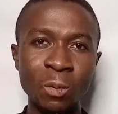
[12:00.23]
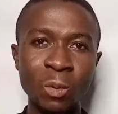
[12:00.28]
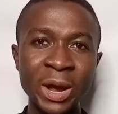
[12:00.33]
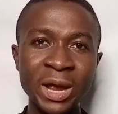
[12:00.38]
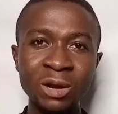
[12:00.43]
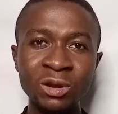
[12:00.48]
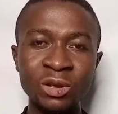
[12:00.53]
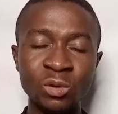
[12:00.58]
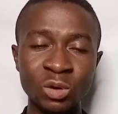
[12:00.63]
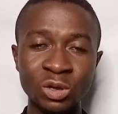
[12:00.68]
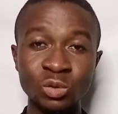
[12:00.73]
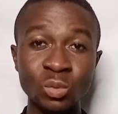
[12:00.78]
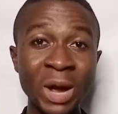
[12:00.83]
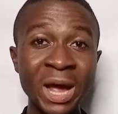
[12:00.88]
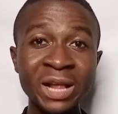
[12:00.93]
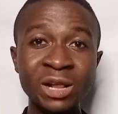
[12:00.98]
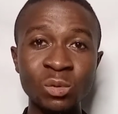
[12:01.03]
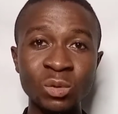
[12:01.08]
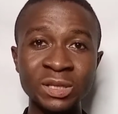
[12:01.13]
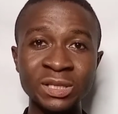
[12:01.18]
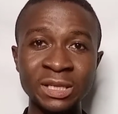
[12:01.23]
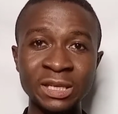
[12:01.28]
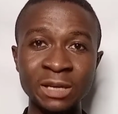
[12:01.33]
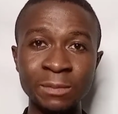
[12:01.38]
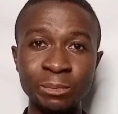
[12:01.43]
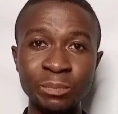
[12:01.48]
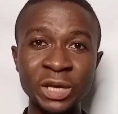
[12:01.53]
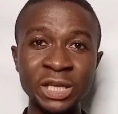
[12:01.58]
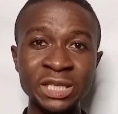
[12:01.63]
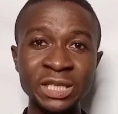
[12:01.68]
while he was while he was in
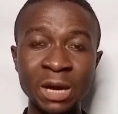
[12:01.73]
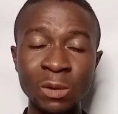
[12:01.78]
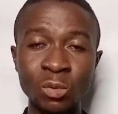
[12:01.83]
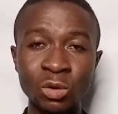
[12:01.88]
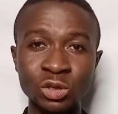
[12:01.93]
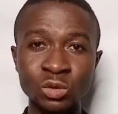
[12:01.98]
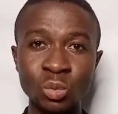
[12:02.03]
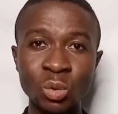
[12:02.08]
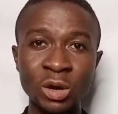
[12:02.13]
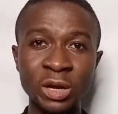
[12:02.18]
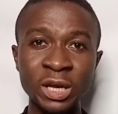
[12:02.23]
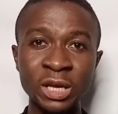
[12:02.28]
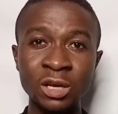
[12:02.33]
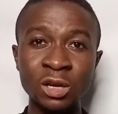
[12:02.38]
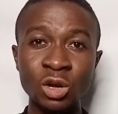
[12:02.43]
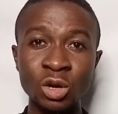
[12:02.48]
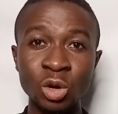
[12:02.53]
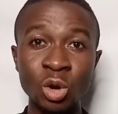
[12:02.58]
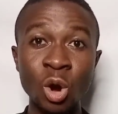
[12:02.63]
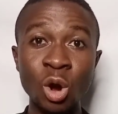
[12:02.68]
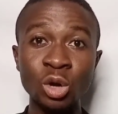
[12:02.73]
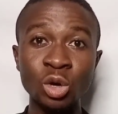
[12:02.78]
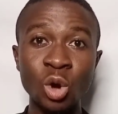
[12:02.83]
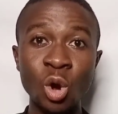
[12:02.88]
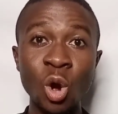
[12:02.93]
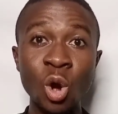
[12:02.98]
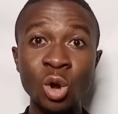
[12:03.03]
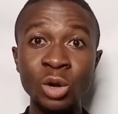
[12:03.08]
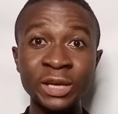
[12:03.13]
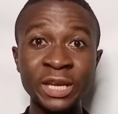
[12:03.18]
the beach and was walking god
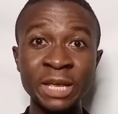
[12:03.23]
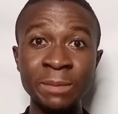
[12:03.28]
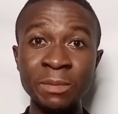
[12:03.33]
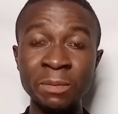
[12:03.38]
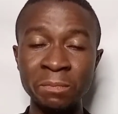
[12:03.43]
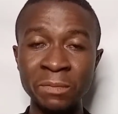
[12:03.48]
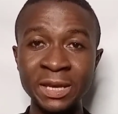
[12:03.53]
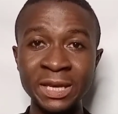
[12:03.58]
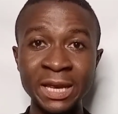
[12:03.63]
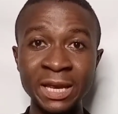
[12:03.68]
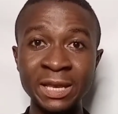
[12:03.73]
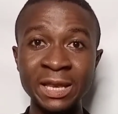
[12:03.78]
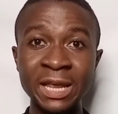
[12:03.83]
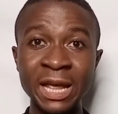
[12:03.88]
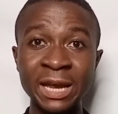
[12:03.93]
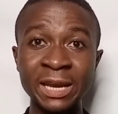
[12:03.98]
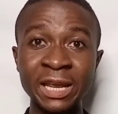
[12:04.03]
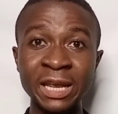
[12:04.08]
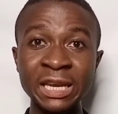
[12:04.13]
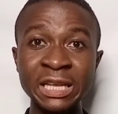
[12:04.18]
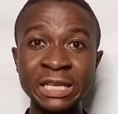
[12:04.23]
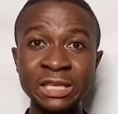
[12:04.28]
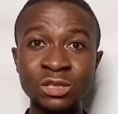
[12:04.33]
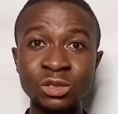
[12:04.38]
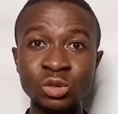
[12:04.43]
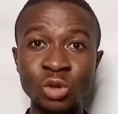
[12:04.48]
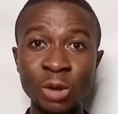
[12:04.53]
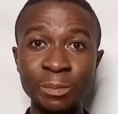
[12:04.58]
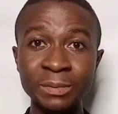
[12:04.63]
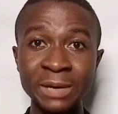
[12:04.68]
called him immediately and then he
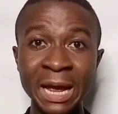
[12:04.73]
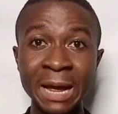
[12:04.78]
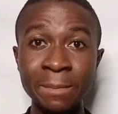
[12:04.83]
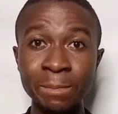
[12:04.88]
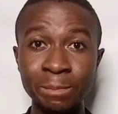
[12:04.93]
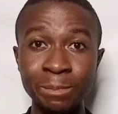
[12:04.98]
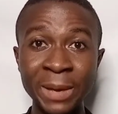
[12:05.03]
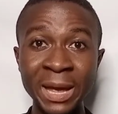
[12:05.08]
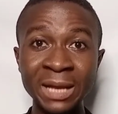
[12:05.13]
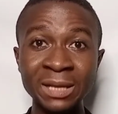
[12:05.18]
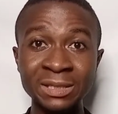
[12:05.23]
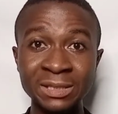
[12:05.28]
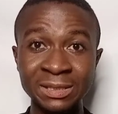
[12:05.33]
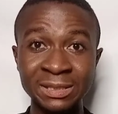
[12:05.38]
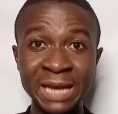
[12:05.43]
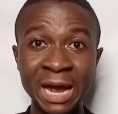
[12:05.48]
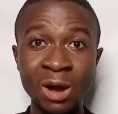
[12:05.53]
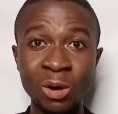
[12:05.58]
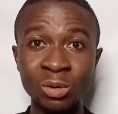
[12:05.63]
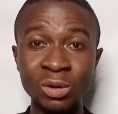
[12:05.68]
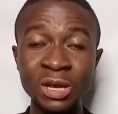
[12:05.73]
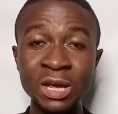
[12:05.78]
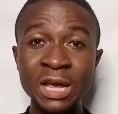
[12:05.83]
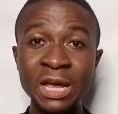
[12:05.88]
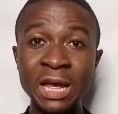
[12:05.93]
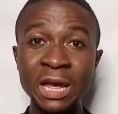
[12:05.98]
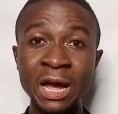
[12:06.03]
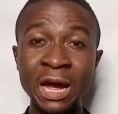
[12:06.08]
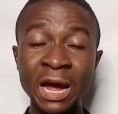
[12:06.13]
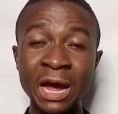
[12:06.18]
stopped and bent down
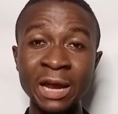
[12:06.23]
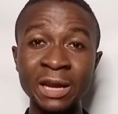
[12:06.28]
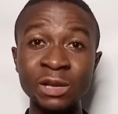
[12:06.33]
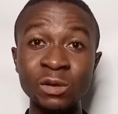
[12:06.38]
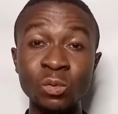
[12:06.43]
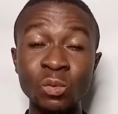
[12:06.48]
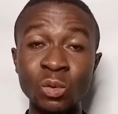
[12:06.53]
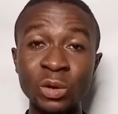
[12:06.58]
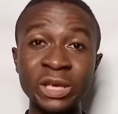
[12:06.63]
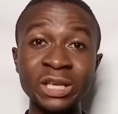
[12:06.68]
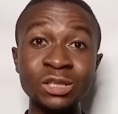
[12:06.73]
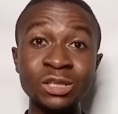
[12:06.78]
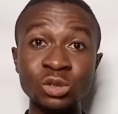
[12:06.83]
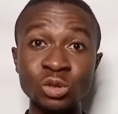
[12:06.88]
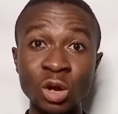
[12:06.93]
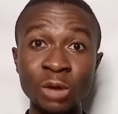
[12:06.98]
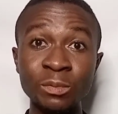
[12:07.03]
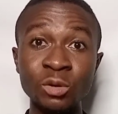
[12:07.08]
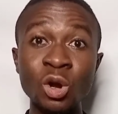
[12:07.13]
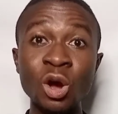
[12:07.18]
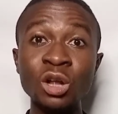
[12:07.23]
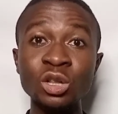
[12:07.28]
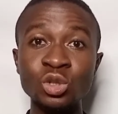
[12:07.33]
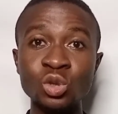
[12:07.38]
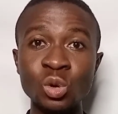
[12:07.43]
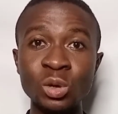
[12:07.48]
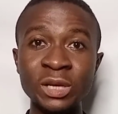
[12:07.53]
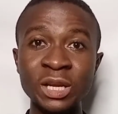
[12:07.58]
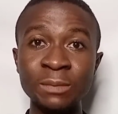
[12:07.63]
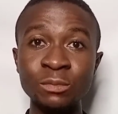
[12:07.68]
and he stopped. God
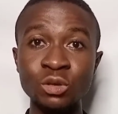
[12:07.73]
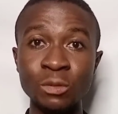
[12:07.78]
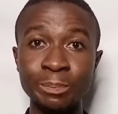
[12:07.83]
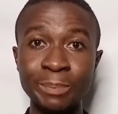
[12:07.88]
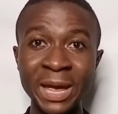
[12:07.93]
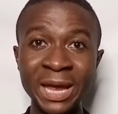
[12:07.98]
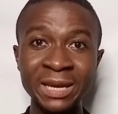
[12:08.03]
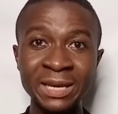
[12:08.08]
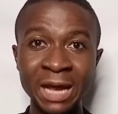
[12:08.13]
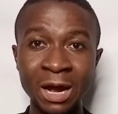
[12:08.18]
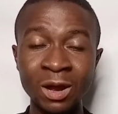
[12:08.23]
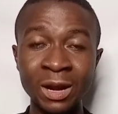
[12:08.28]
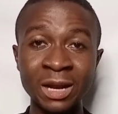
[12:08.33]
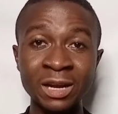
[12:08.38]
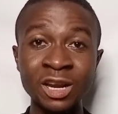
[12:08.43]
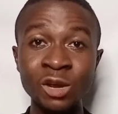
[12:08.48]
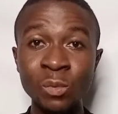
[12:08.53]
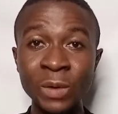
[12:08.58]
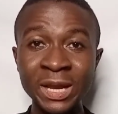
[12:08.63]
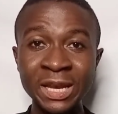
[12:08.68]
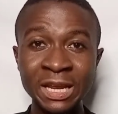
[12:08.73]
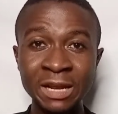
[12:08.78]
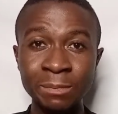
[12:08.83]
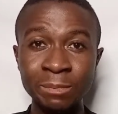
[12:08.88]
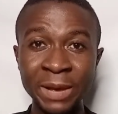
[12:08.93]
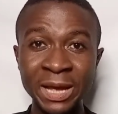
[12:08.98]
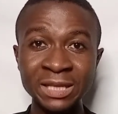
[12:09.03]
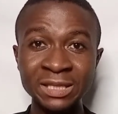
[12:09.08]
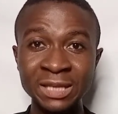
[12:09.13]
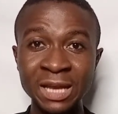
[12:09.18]
told him to bend down, and then when he
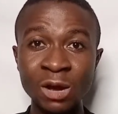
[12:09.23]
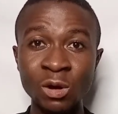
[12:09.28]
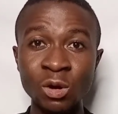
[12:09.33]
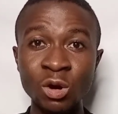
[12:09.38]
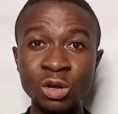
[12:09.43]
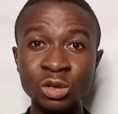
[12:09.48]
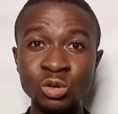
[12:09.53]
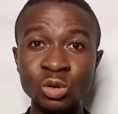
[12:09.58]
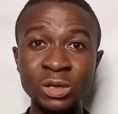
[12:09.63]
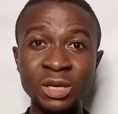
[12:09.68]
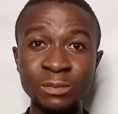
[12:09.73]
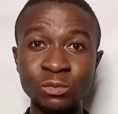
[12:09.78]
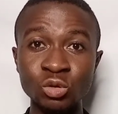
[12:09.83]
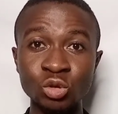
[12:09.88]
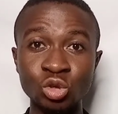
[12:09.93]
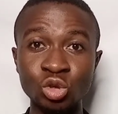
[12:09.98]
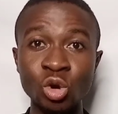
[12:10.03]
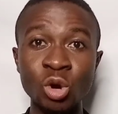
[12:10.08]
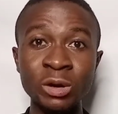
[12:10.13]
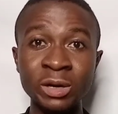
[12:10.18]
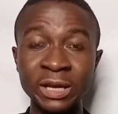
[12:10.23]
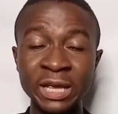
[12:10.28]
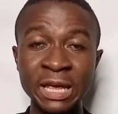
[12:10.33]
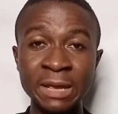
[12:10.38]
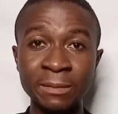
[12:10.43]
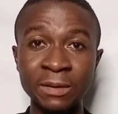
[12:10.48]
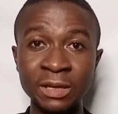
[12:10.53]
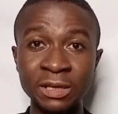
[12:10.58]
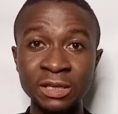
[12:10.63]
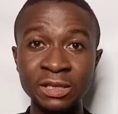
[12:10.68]
bent down, God told him to draw
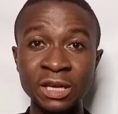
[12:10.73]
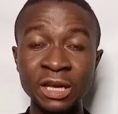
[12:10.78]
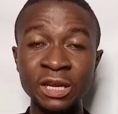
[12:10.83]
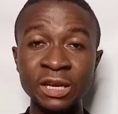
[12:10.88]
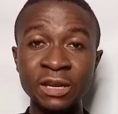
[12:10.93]
the, the,